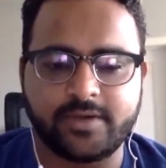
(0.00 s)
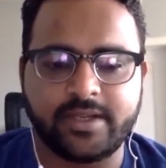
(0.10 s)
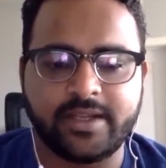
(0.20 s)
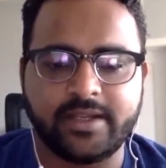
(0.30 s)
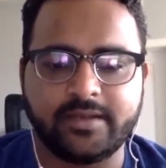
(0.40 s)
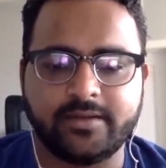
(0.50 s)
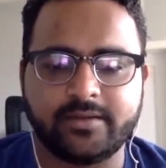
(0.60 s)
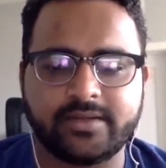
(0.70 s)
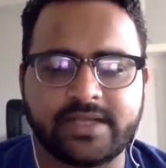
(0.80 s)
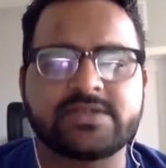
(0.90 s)
and
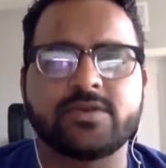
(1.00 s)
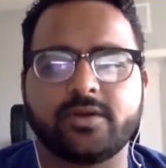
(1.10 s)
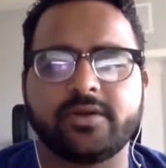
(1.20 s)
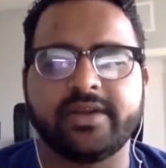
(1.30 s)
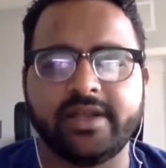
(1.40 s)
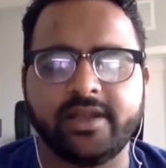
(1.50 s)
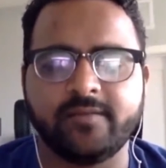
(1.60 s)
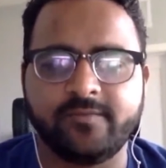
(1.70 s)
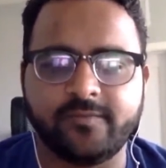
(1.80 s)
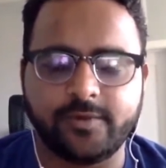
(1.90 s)
that's not really
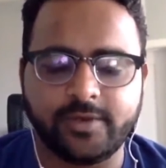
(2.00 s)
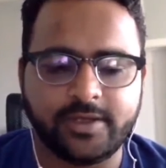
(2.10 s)
helpful